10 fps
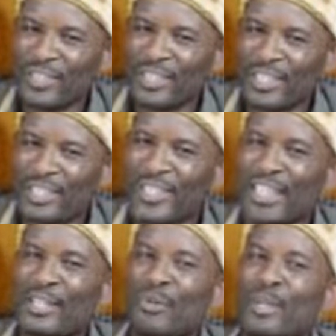he's
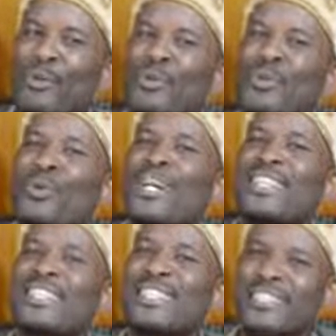telling me about the
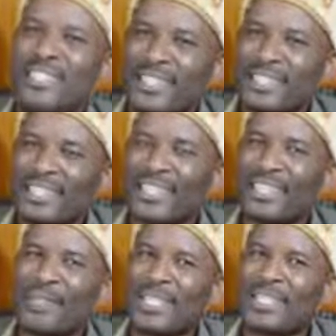word, there are
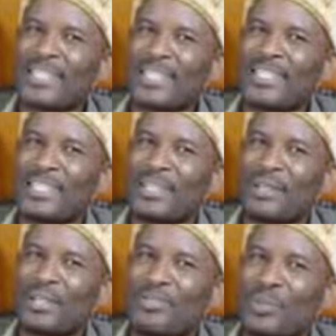some certain things that I will
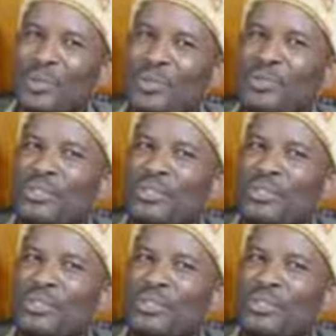have to look